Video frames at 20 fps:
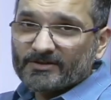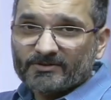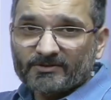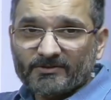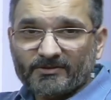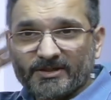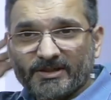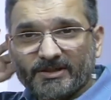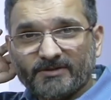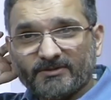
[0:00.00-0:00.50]

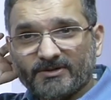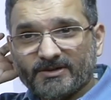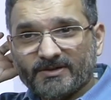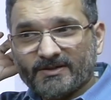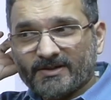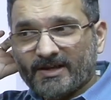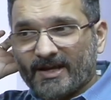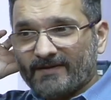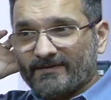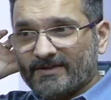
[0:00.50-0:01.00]
So he
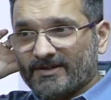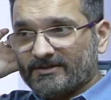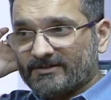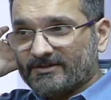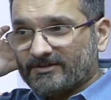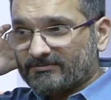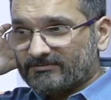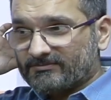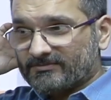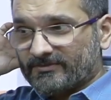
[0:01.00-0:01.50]
was having
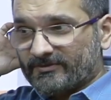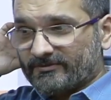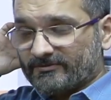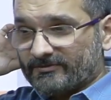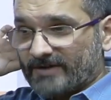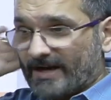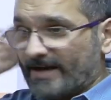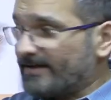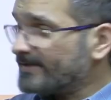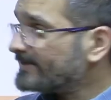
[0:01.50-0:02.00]

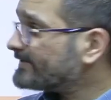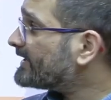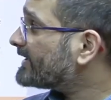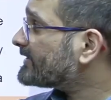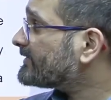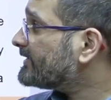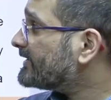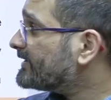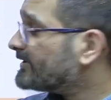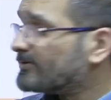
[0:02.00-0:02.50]
violent
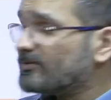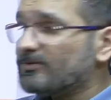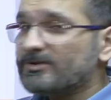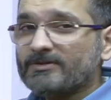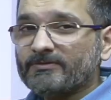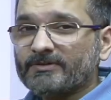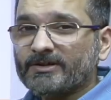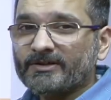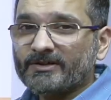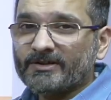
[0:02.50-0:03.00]
sexual
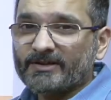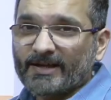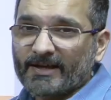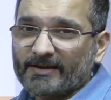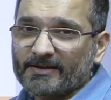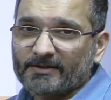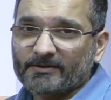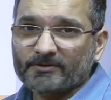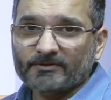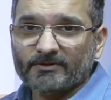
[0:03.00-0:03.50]
intercourse with a
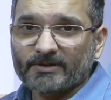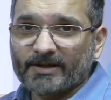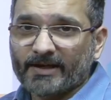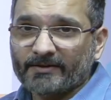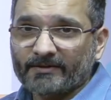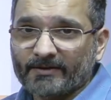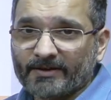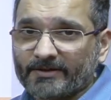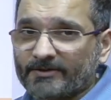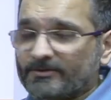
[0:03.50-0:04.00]
10-year-old. I
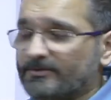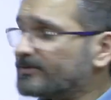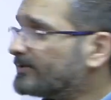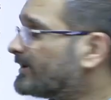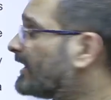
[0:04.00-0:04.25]
really don't know